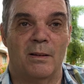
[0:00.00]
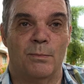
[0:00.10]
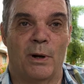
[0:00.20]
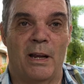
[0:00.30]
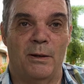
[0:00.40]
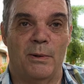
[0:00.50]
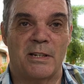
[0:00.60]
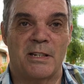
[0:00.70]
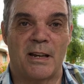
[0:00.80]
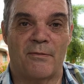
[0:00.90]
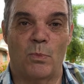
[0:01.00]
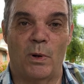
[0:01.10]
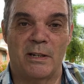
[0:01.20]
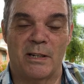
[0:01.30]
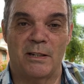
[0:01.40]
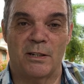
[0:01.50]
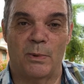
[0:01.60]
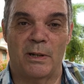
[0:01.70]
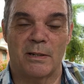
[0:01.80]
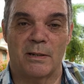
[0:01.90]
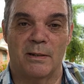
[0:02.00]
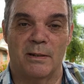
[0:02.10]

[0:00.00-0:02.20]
But anyway, 7 weeks into it,